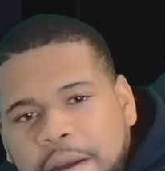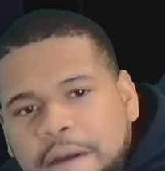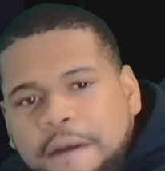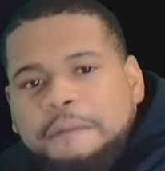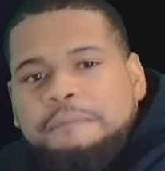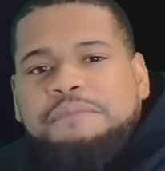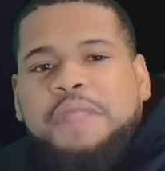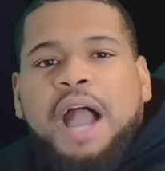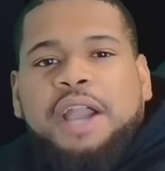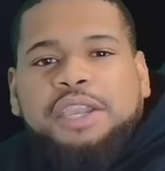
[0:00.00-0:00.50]

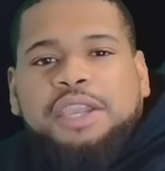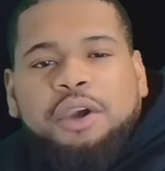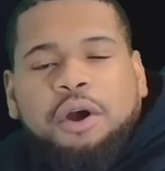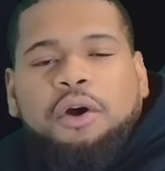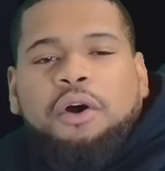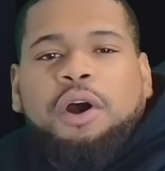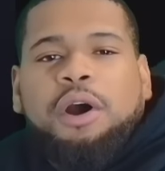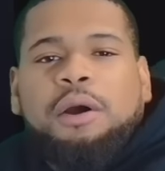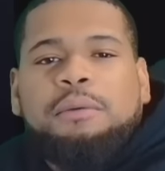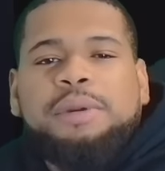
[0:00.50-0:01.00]
knock your
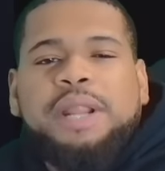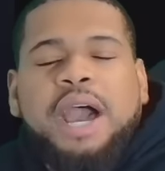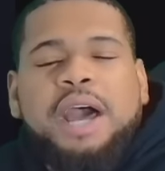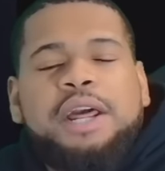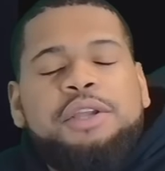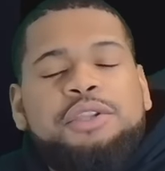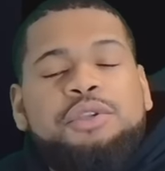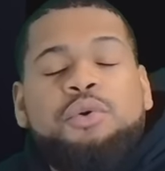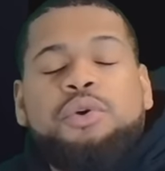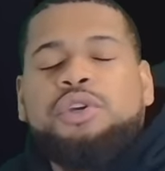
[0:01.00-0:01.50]
arm down.
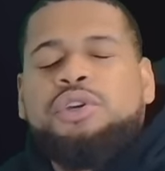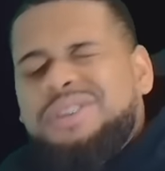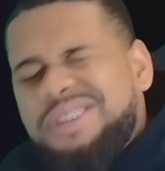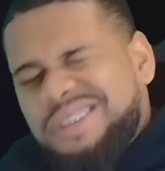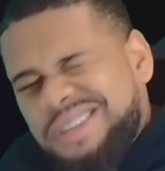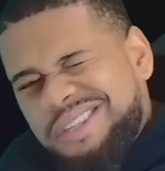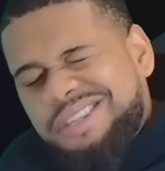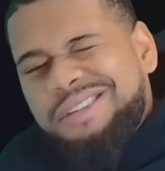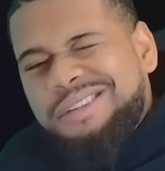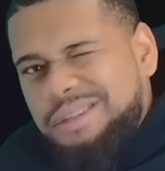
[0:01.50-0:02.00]
And don't
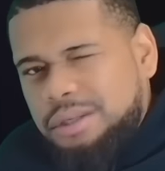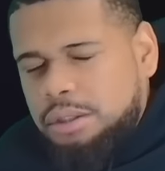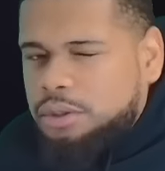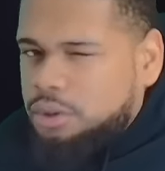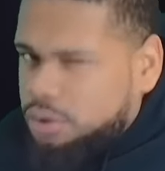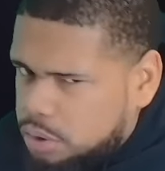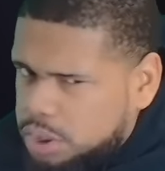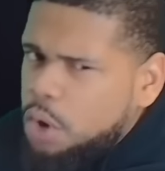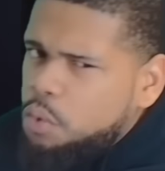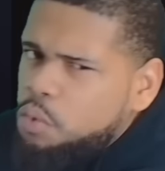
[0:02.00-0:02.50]

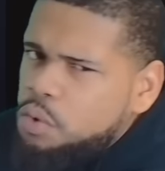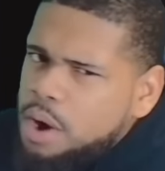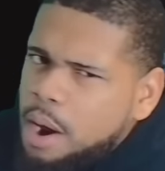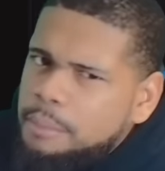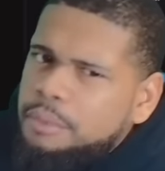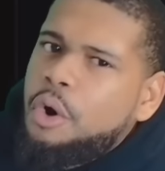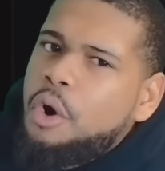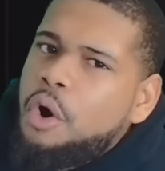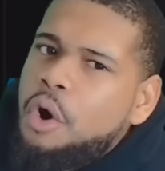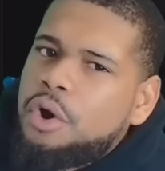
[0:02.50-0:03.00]
you get where
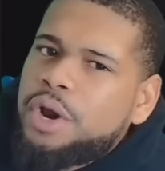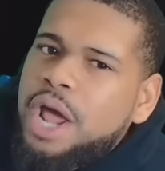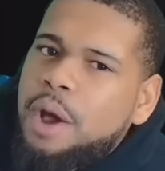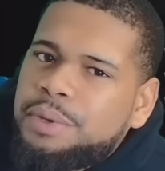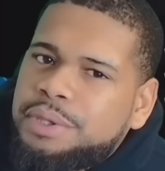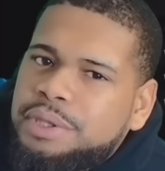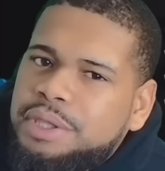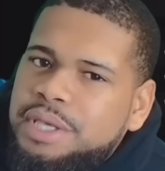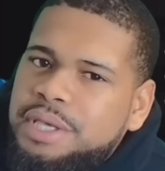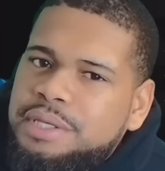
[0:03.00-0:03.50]
I'm going at
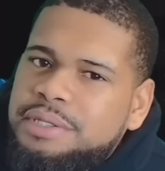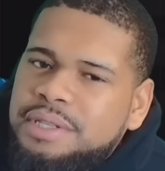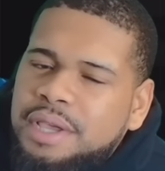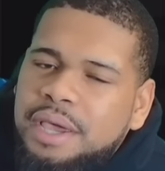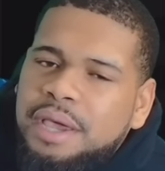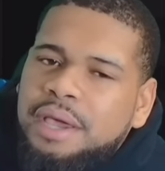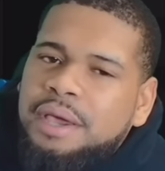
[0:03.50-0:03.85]
with this?